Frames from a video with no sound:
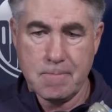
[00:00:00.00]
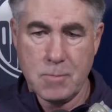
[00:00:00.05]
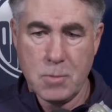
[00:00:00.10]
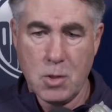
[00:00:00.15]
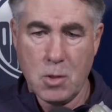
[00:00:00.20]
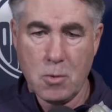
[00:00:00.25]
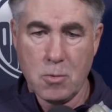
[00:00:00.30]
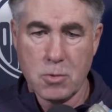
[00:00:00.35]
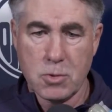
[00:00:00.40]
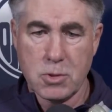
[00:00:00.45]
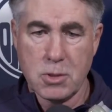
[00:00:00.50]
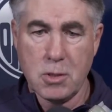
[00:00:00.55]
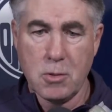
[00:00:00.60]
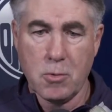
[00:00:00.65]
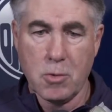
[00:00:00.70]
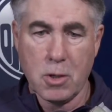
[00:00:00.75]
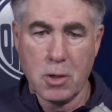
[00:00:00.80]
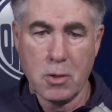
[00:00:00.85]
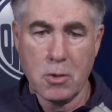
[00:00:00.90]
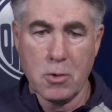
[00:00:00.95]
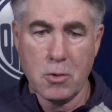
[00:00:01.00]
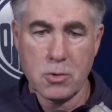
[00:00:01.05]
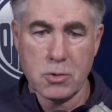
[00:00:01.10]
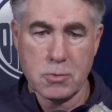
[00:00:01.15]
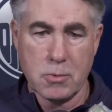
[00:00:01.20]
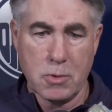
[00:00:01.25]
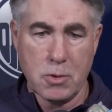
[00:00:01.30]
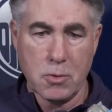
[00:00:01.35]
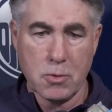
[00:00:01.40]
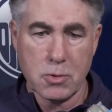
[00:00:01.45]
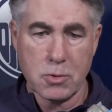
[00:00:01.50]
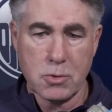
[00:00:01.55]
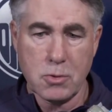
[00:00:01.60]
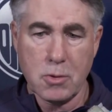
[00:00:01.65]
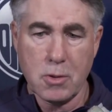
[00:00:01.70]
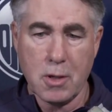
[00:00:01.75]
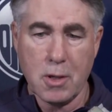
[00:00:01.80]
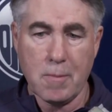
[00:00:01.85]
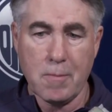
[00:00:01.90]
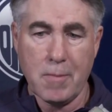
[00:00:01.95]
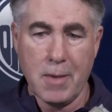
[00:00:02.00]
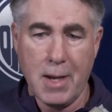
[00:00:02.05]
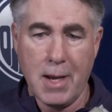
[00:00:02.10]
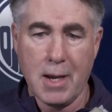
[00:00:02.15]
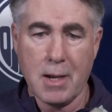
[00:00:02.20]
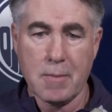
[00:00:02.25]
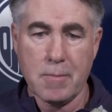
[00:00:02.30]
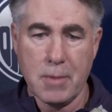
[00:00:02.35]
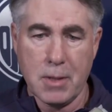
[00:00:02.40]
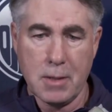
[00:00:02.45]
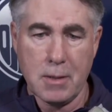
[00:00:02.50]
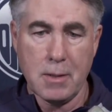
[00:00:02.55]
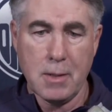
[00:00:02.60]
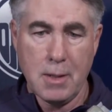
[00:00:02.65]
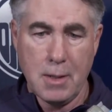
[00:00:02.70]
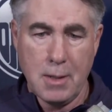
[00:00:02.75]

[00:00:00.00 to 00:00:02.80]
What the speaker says: we'll see where it goes when those two come back. But,